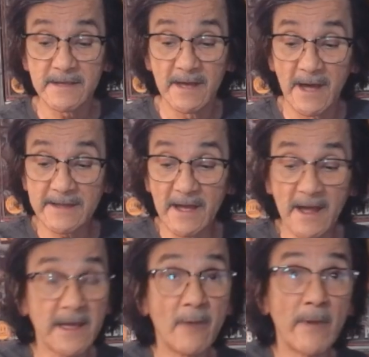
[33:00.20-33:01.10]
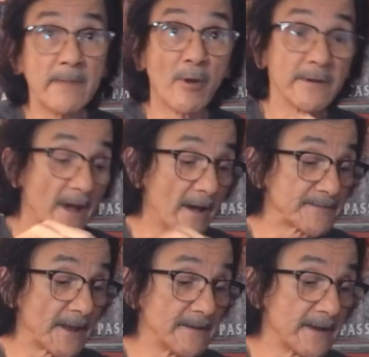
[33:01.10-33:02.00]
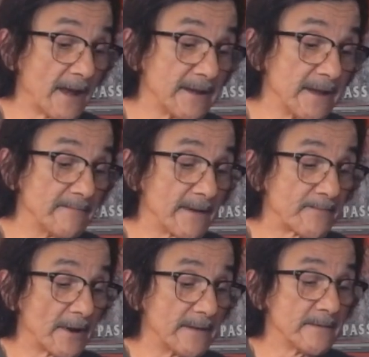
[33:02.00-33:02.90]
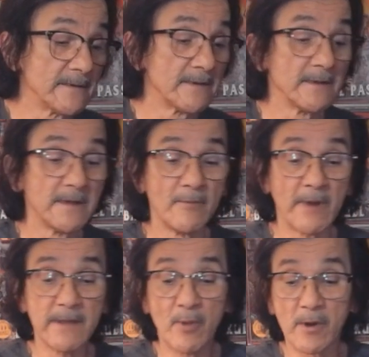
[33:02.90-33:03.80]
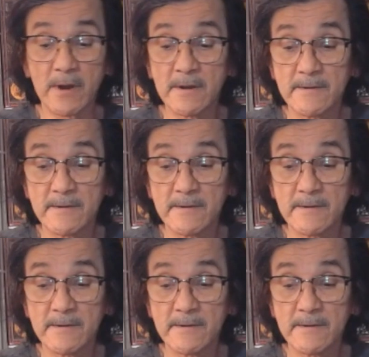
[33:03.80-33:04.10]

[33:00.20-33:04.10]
I got way more knobs than I need, my friend. Way more.